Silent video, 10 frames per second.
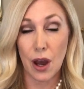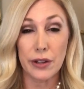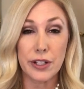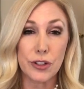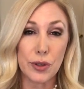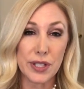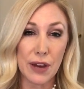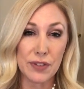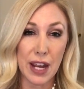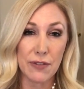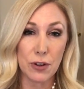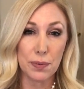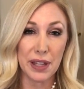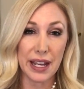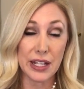All districts have to have their
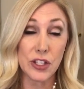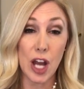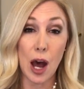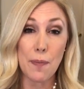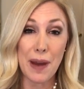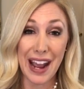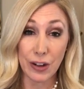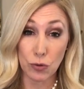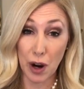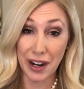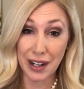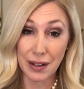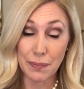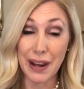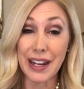plans up and
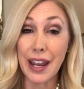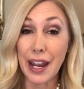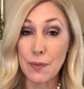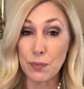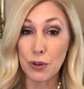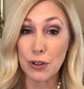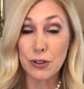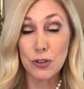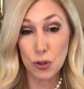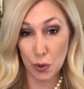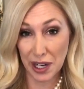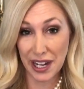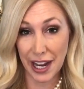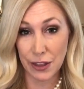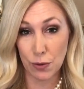running by April
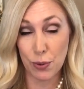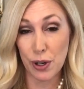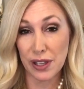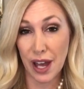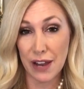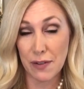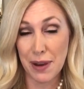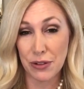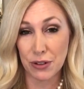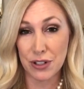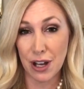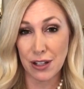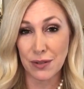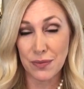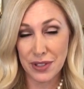28th. Reporting live, I'm Heather
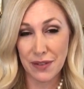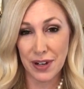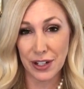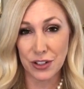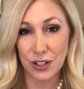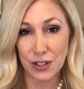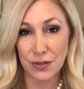Catallo, 7 Action